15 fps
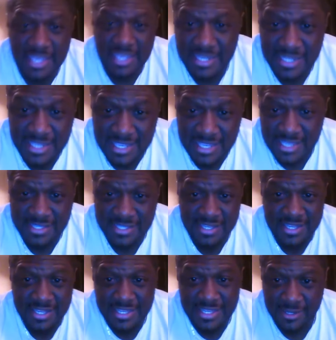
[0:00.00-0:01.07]
it is
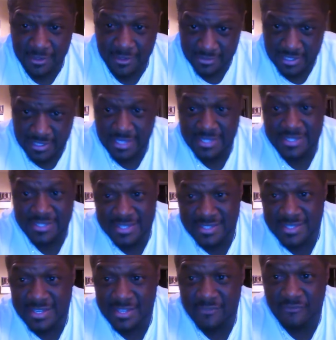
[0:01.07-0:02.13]
clear they
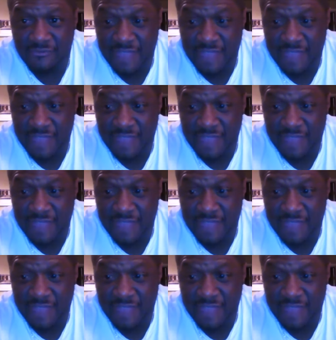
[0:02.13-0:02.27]
assisted in